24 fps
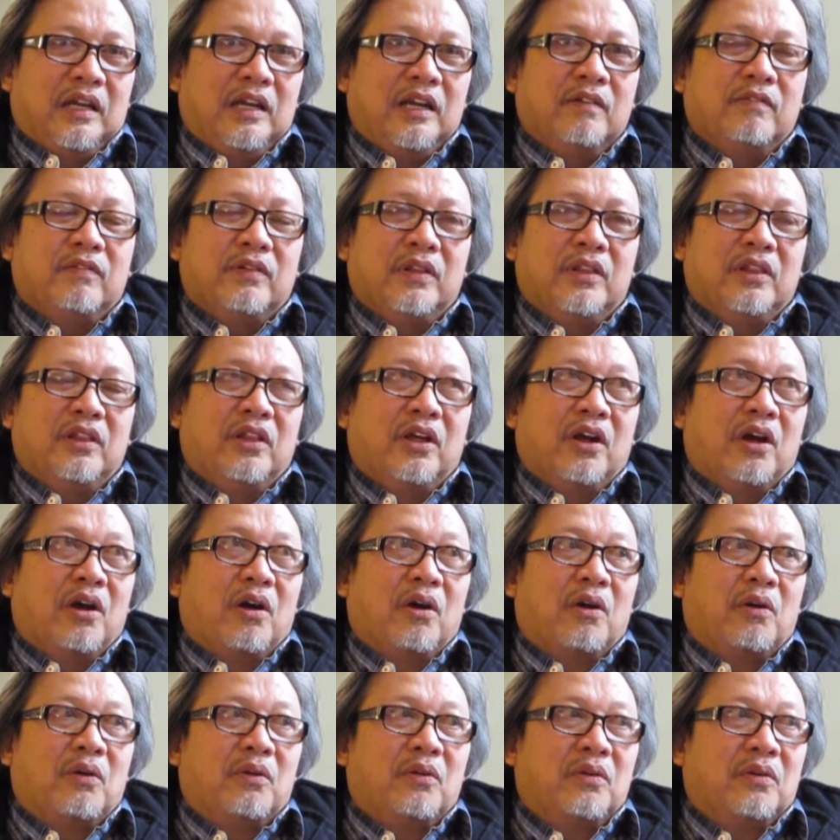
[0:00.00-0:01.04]
even
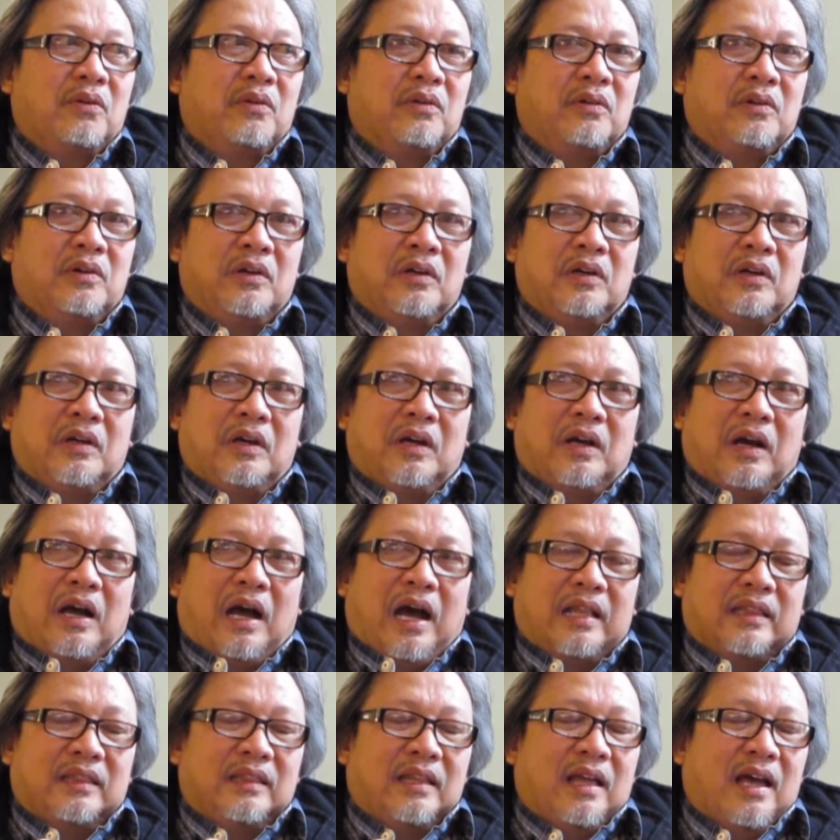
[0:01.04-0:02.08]
though
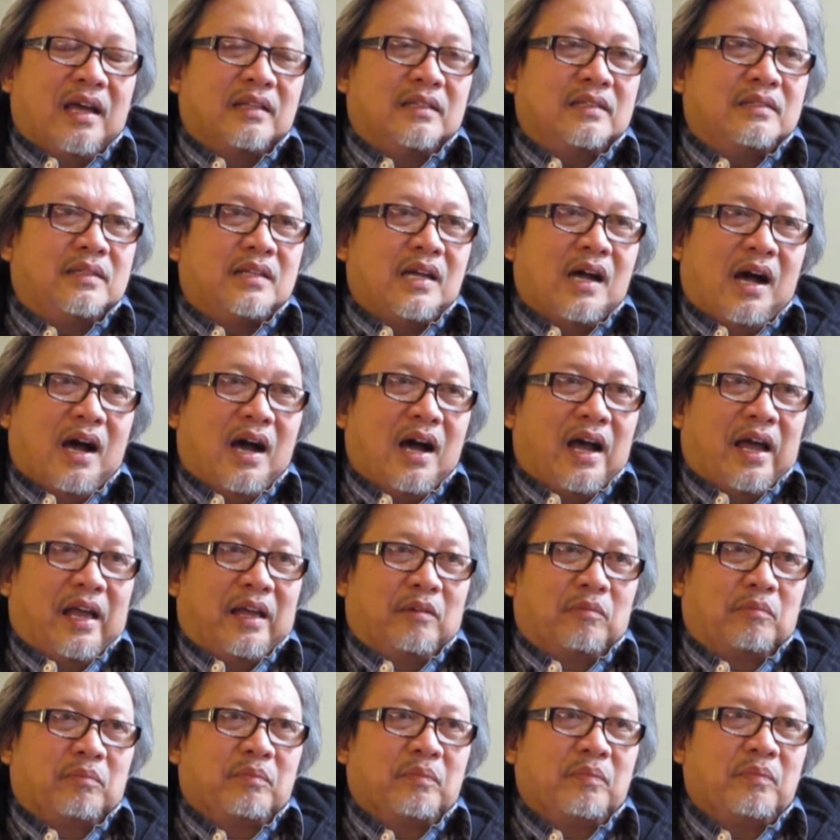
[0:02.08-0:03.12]
at that
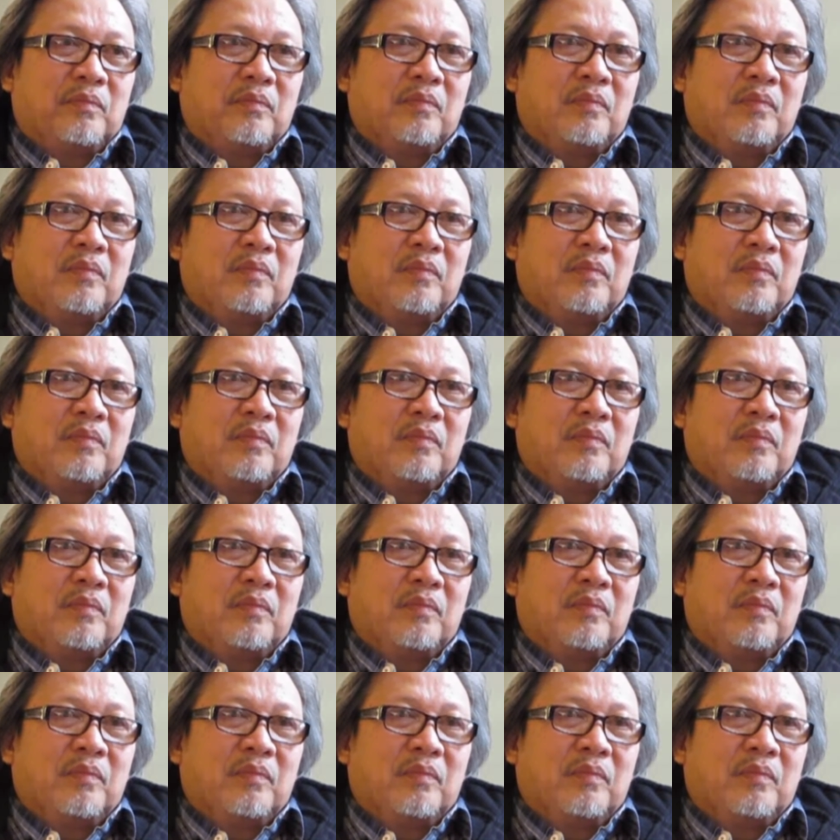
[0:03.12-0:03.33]
time